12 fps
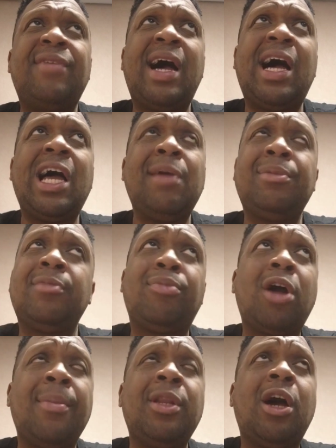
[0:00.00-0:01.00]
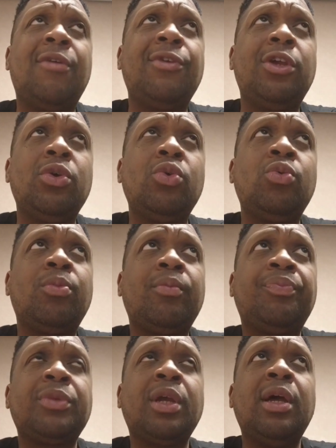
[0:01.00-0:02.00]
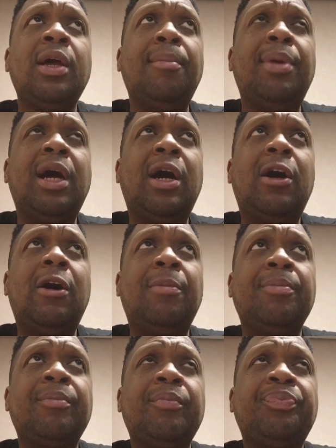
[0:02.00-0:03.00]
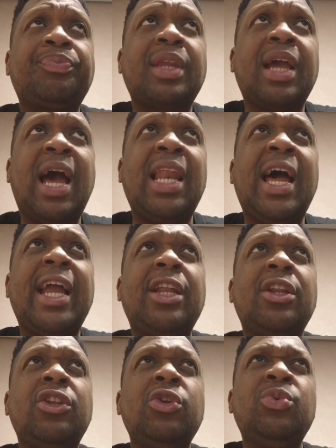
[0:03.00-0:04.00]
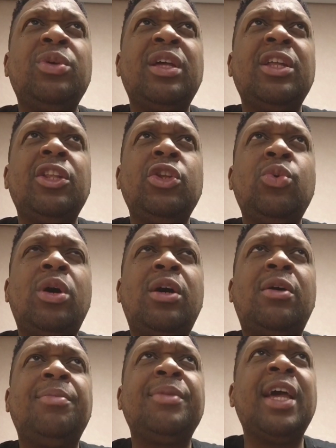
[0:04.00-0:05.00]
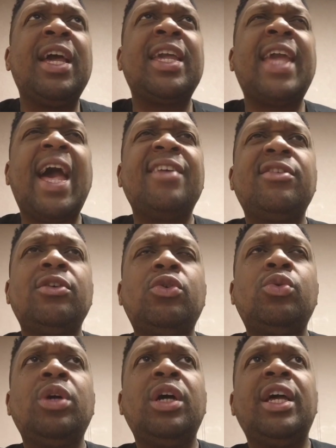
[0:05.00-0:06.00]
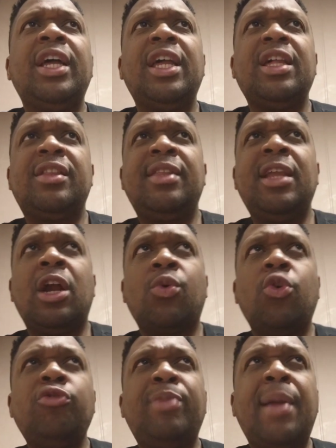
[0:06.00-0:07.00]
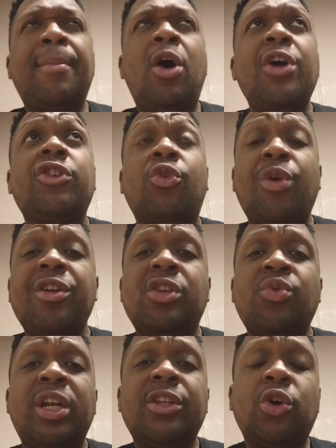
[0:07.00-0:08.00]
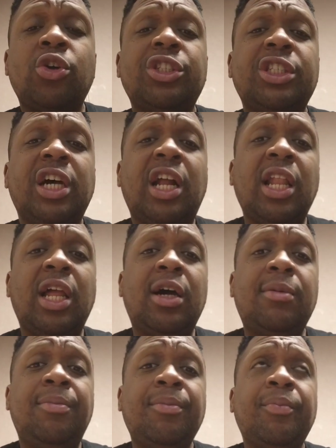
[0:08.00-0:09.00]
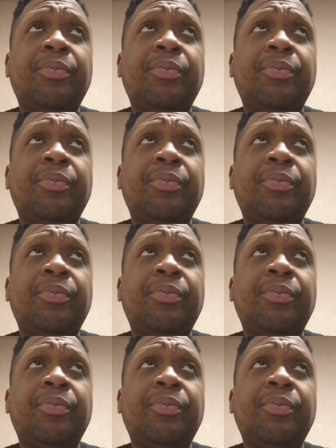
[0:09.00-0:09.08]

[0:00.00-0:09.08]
vibe, it's probably not for you. But I like New Castle. It's near Rosebank Mall. It's a restaurant that turns to a club.